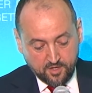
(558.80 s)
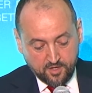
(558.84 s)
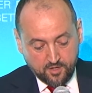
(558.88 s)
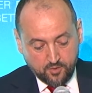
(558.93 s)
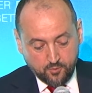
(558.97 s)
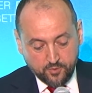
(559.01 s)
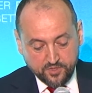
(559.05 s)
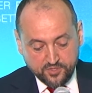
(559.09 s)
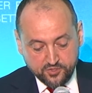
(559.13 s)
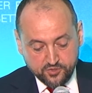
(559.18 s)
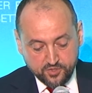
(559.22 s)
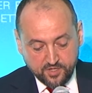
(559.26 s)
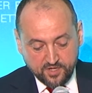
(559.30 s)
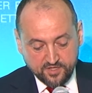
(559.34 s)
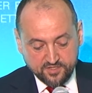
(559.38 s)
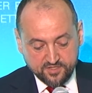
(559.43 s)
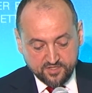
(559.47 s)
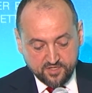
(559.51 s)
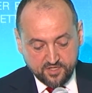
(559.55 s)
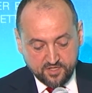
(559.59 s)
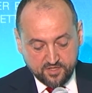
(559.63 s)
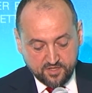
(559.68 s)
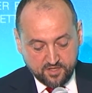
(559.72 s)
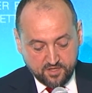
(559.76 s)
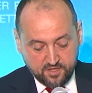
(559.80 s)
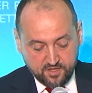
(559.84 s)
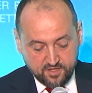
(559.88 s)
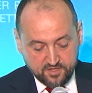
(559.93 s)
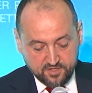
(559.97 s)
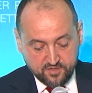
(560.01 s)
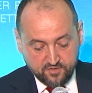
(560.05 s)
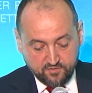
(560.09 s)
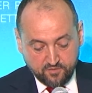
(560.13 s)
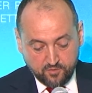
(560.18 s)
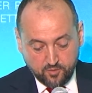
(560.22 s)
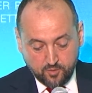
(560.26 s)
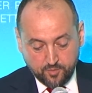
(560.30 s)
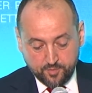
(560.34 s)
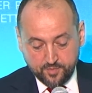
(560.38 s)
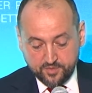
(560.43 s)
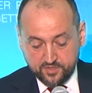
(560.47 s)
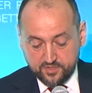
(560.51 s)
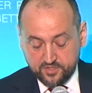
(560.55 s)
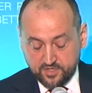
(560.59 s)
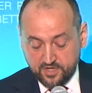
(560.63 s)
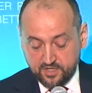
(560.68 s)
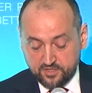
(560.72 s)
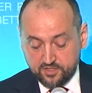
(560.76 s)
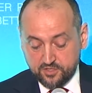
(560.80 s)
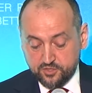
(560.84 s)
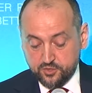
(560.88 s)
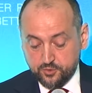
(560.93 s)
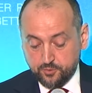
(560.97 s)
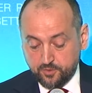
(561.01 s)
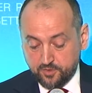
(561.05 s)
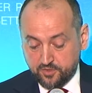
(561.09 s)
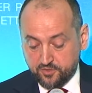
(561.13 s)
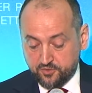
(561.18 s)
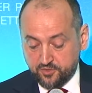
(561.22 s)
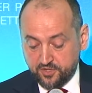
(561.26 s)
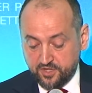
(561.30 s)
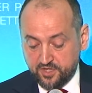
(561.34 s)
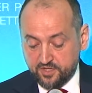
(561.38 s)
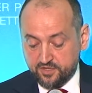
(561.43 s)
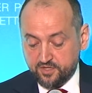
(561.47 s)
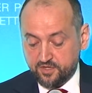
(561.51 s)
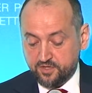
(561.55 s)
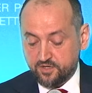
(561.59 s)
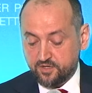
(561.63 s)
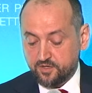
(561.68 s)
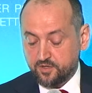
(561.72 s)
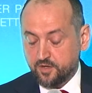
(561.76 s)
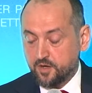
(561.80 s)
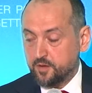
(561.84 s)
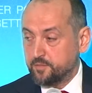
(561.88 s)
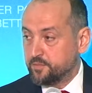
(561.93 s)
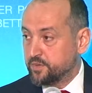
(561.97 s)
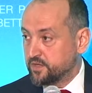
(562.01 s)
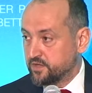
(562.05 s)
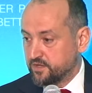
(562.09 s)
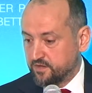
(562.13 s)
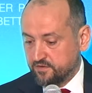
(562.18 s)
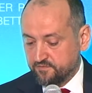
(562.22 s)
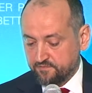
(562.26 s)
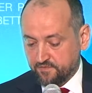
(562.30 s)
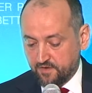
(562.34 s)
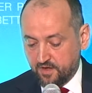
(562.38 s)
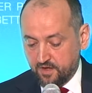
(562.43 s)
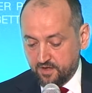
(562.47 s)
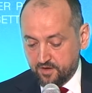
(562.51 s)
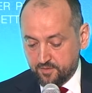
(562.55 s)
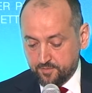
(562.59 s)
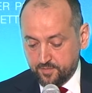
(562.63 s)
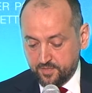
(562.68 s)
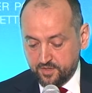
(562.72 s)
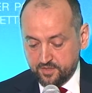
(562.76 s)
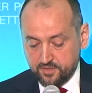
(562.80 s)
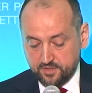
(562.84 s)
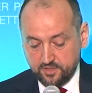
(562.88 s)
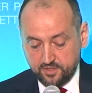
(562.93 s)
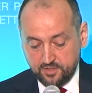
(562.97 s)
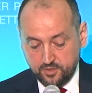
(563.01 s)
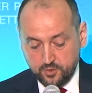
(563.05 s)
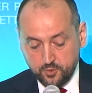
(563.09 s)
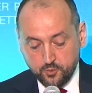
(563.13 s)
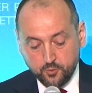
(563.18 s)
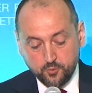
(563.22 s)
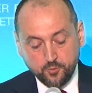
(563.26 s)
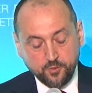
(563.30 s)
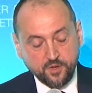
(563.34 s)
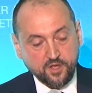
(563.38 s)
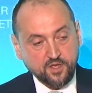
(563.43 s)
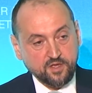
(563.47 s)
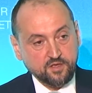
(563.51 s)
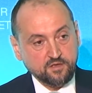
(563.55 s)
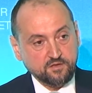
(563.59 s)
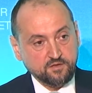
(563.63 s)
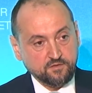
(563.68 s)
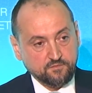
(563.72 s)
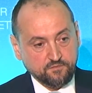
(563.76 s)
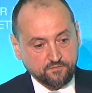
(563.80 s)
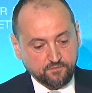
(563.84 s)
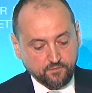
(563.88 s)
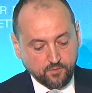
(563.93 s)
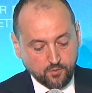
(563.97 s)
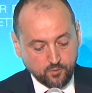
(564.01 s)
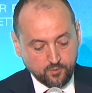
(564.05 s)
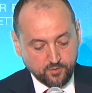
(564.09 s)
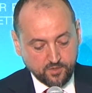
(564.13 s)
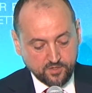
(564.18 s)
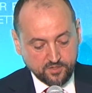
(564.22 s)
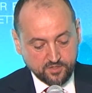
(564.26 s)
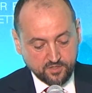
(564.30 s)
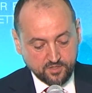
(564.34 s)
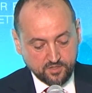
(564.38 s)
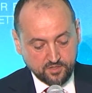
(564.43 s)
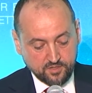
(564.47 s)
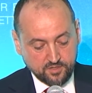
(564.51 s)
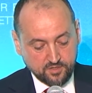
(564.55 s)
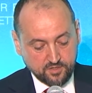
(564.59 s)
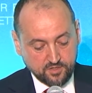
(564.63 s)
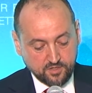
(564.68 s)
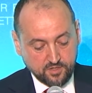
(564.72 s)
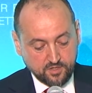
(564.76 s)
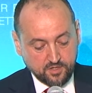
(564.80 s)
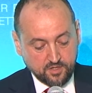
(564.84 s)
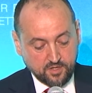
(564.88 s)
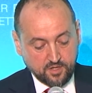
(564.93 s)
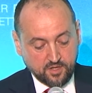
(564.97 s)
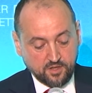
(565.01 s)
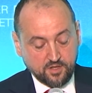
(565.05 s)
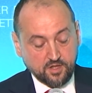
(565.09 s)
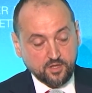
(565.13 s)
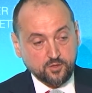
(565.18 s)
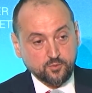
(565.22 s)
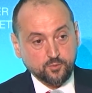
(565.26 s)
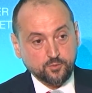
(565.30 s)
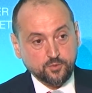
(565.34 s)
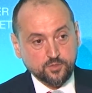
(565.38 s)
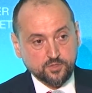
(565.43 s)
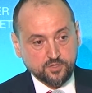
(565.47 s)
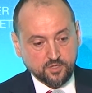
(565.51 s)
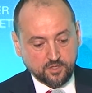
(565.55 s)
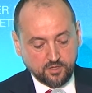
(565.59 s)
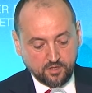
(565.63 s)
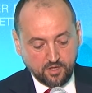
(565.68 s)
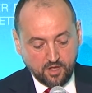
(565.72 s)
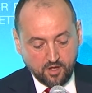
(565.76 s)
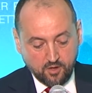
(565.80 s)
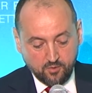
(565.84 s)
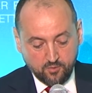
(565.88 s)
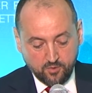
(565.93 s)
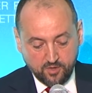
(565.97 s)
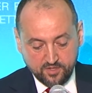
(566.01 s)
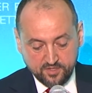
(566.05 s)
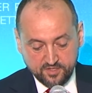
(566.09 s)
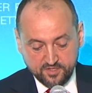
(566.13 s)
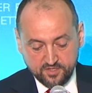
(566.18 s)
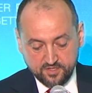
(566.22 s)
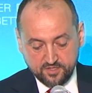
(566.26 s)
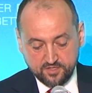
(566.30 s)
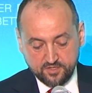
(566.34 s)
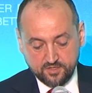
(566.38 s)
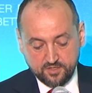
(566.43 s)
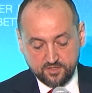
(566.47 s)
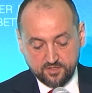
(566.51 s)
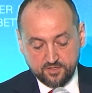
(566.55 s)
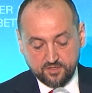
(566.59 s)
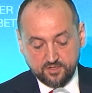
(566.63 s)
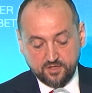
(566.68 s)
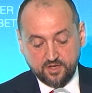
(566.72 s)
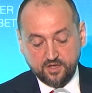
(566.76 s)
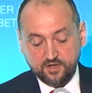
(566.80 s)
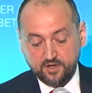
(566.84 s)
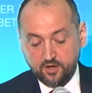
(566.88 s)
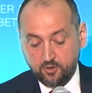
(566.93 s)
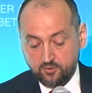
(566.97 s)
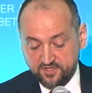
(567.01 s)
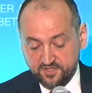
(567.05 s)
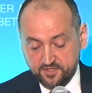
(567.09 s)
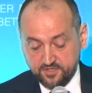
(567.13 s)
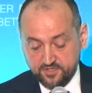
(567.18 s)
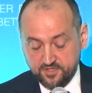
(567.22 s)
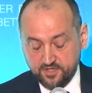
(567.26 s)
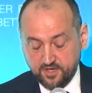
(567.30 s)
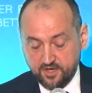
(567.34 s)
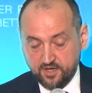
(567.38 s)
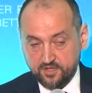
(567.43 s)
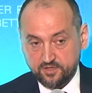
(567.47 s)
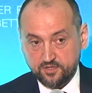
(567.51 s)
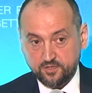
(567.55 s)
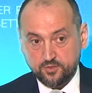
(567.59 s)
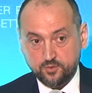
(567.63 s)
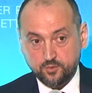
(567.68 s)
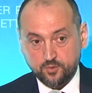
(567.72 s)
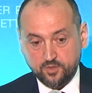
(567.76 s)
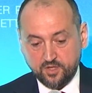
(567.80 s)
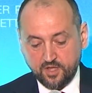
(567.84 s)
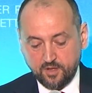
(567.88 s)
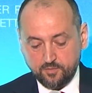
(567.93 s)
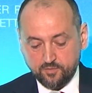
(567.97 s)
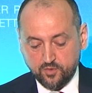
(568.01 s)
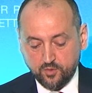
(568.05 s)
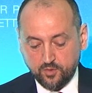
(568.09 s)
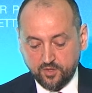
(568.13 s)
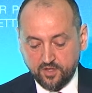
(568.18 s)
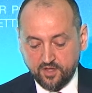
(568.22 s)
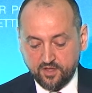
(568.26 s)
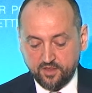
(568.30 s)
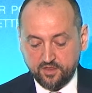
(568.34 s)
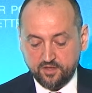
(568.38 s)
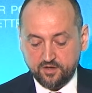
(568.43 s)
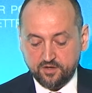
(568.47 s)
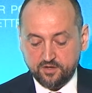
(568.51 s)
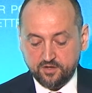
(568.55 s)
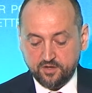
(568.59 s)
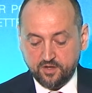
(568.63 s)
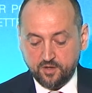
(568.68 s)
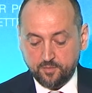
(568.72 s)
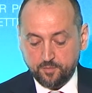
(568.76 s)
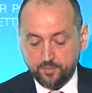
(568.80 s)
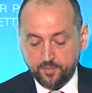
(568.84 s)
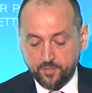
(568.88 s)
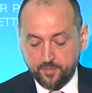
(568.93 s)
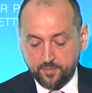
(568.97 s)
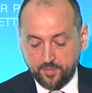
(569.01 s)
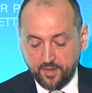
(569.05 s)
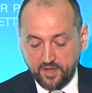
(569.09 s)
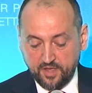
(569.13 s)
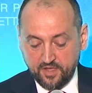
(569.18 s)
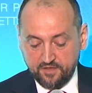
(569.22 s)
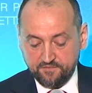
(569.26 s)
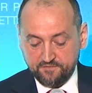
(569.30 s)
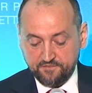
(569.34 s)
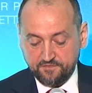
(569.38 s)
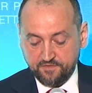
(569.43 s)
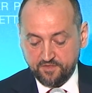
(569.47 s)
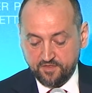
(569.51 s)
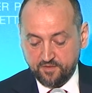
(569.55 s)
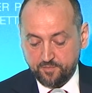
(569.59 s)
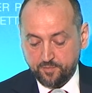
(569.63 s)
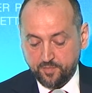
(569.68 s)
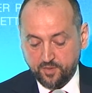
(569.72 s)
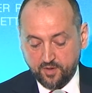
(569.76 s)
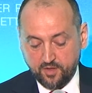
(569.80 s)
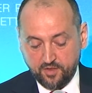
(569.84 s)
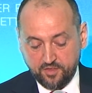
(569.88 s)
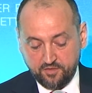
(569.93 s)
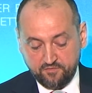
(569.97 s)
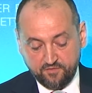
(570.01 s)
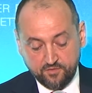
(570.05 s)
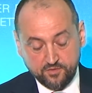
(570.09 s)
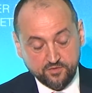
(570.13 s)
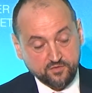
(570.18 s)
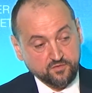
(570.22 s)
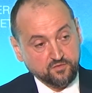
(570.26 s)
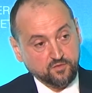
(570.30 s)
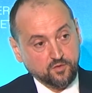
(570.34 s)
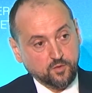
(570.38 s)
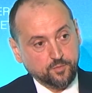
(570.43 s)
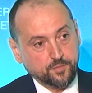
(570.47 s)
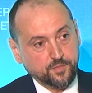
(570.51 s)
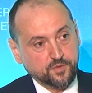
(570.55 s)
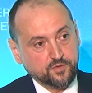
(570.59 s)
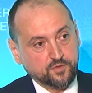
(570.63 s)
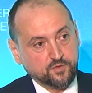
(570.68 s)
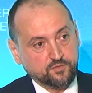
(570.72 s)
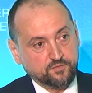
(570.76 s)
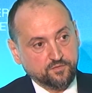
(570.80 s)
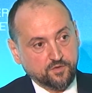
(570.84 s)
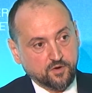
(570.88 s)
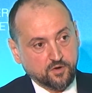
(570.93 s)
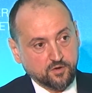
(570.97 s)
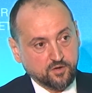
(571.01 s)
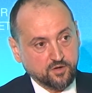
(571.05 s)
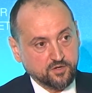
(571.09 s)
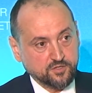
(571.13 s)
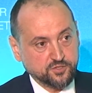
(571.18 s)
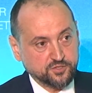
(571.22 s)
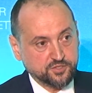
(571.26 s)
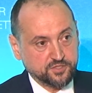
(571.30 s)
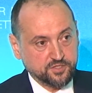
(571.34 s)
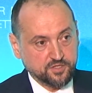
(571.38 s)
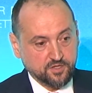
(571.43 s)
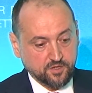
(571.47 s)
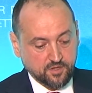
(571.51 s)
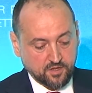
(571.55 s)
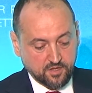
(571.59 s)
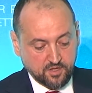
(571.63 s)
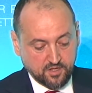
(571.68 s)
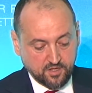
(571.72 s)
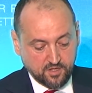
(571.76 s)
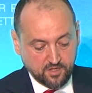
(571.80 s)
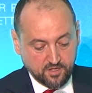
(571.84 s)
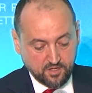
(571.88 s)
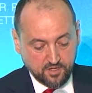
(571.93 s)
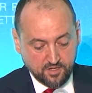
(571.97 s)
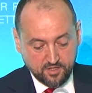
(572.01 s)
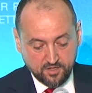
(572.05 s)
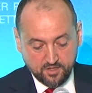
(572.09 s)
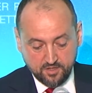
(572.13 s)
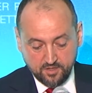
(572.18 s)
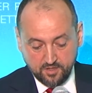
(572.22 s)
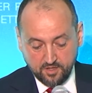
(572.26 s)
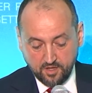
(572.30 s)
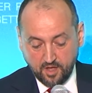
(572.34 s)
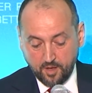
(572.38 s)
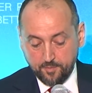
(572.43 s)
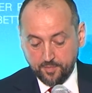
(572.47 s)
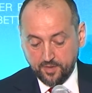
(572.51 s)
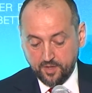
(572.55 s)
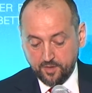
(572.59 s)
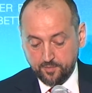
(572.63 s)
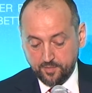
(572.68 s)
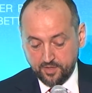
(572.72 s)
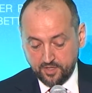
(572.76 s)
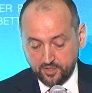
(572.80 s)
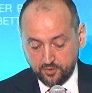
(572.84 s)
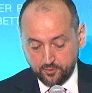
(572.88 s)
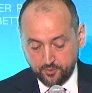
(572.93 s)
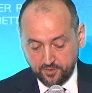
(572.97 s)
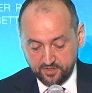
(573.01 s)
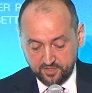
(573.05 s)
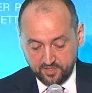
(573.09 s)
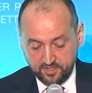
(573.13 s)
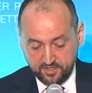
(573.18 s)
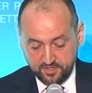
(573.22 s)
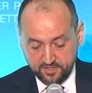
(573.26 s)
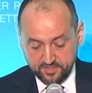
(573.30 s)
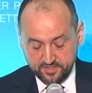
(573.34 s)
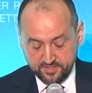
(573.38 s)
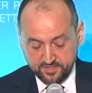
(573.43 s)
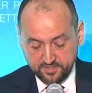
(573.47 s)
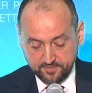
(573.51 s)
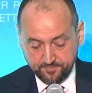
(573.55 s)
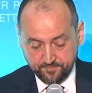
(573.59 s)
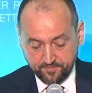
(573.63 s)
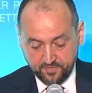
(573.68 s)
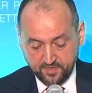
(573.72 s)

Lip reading: We trust that this development strategy will create an enabling environment, a new way forward that would allow us and our society to come together and pave the path for development of our country in the upcoming 20 years.